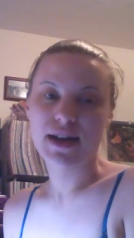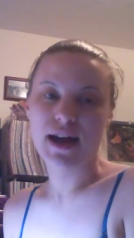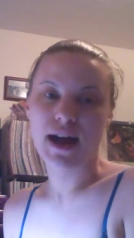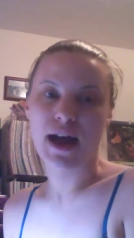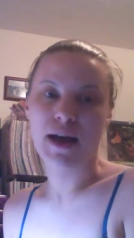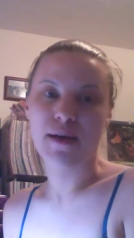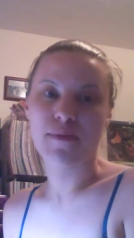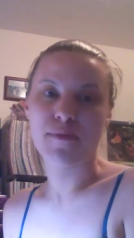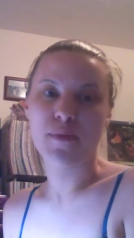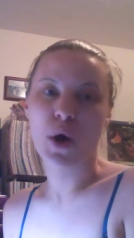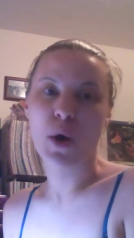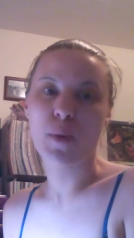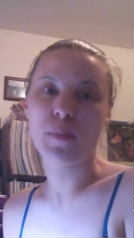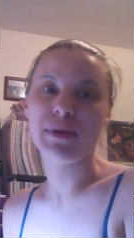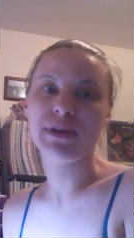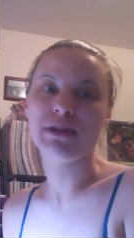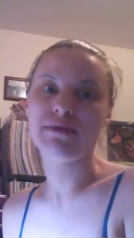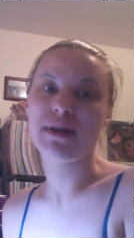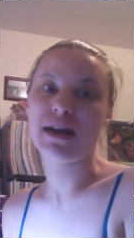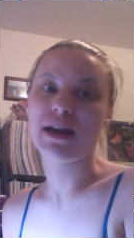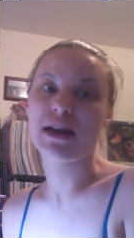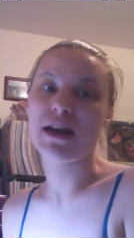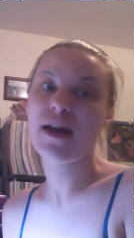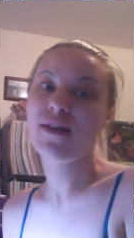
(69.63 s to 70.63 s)
I'm hoping
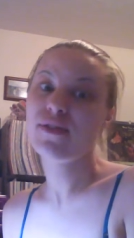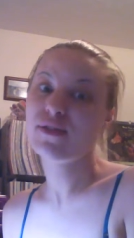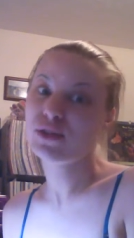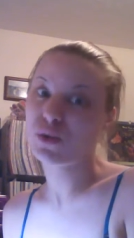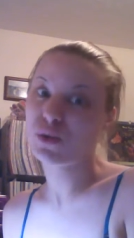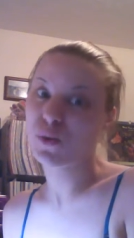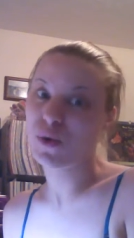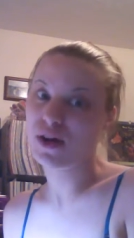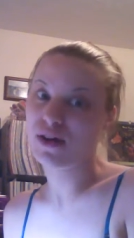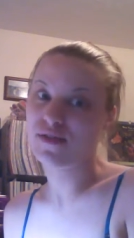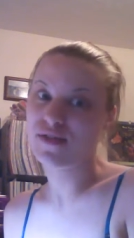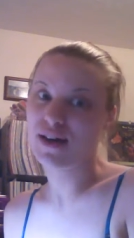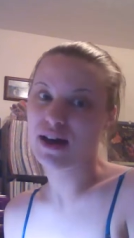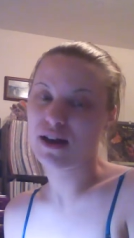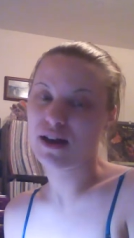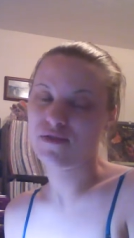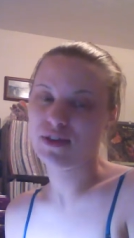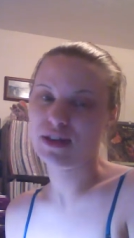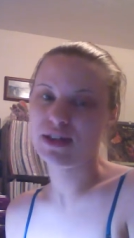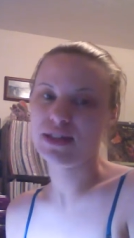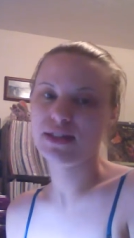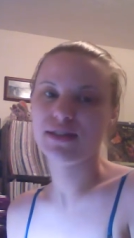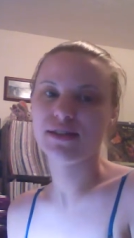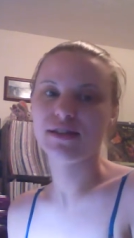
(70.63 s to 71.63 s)
to make another 12 out of
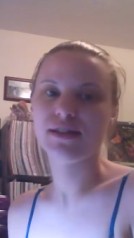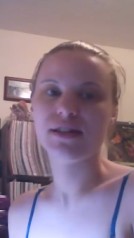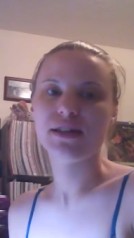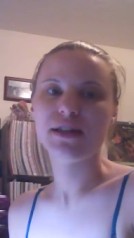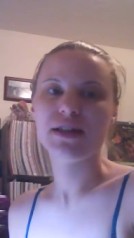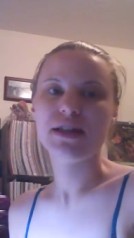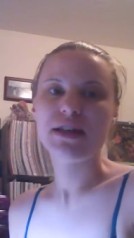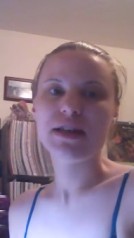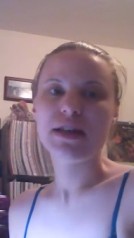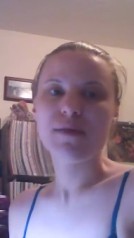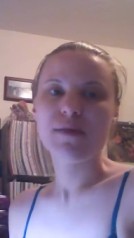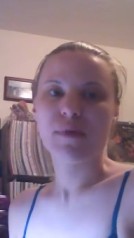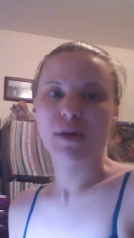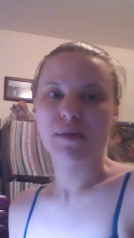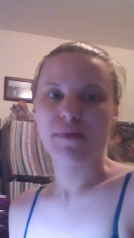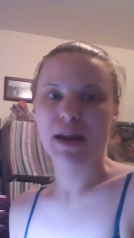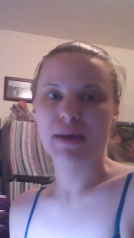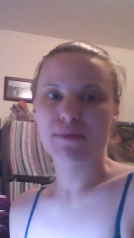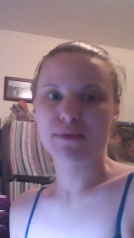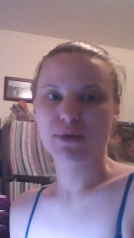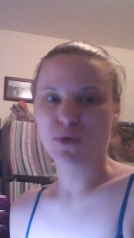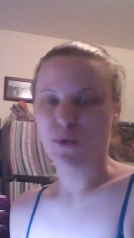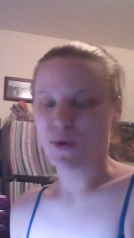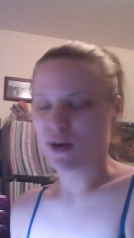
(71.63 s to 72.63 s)
it. So I made
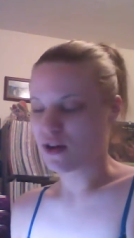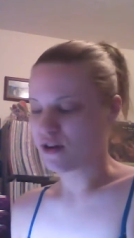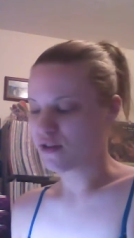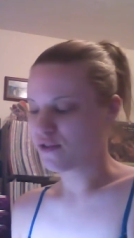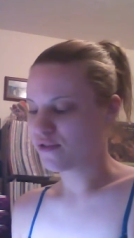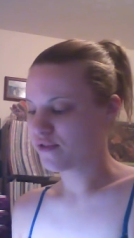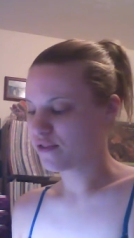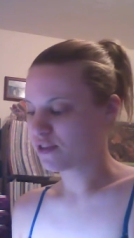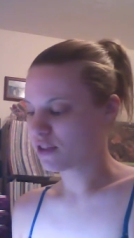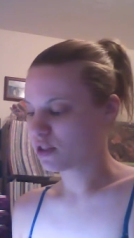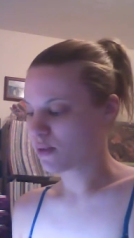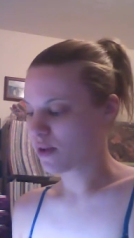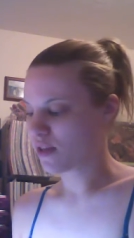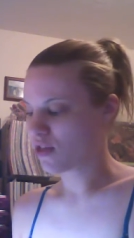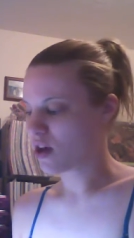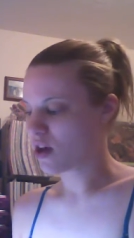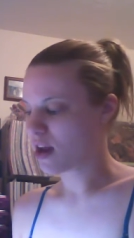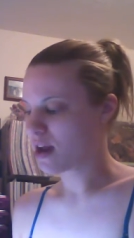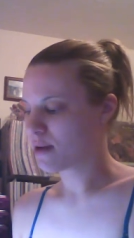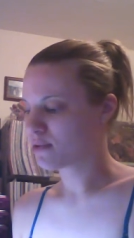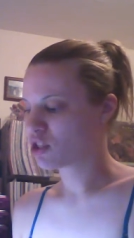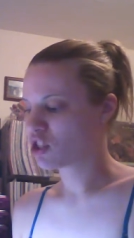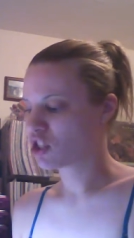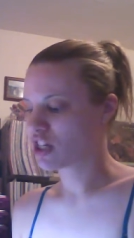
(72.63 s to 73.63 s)
up 12. So I thought
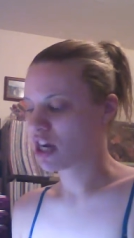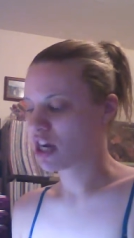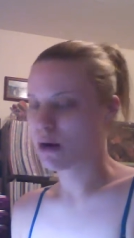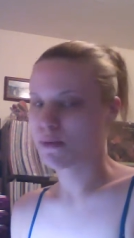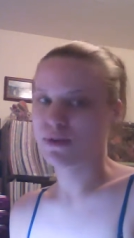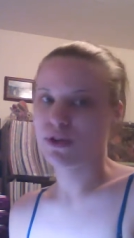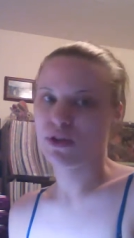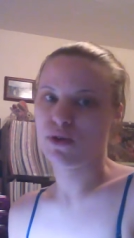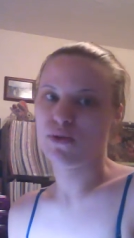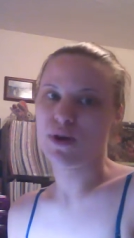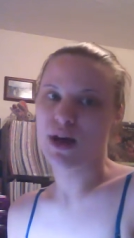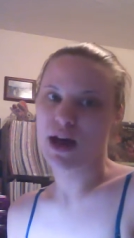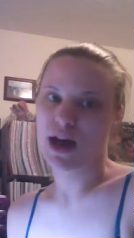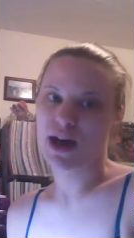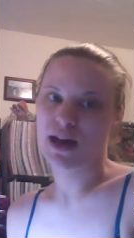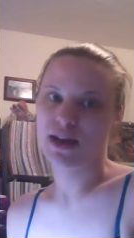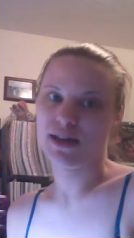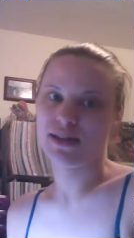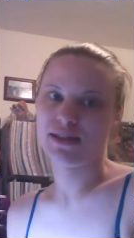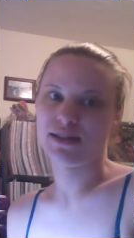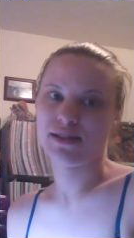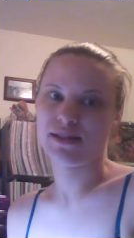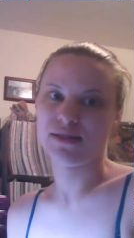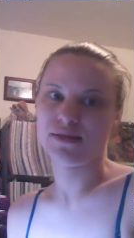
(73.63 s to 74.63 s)
I would share with you
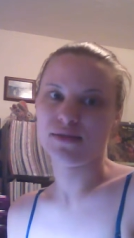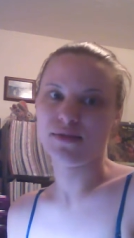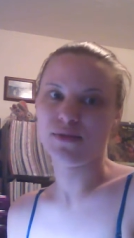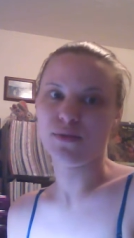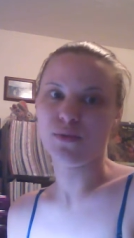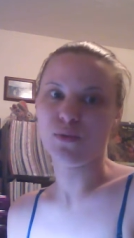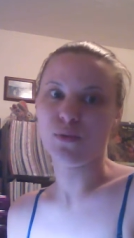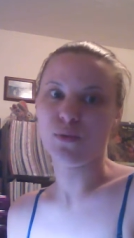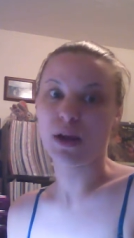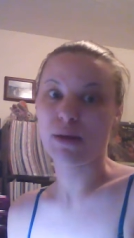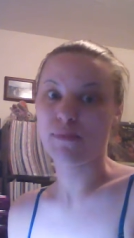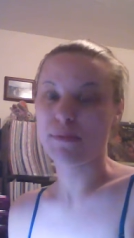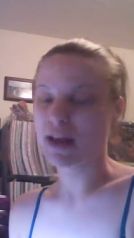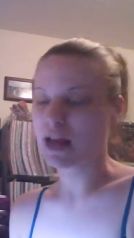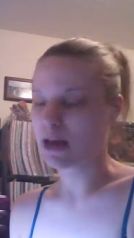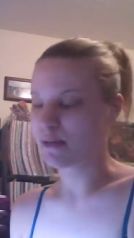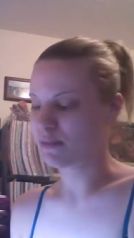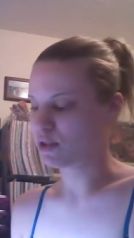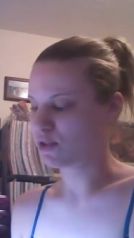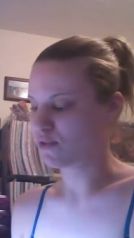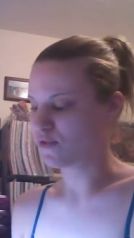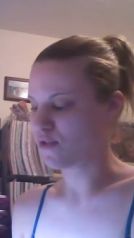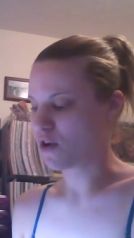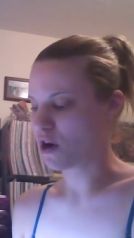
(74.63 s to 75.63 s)
guys what I made
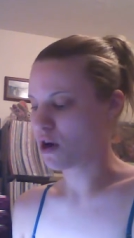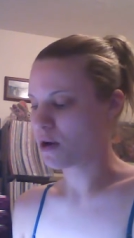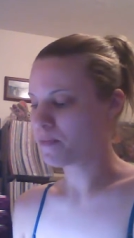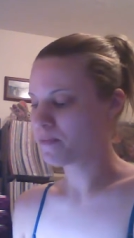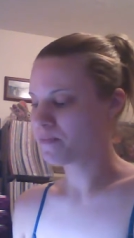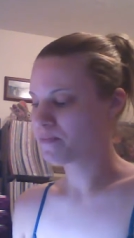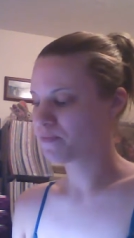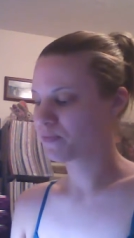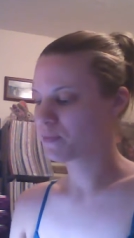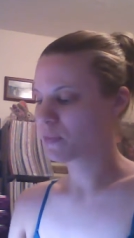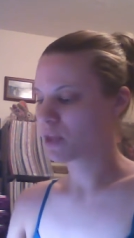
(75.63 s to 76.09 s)
up so far.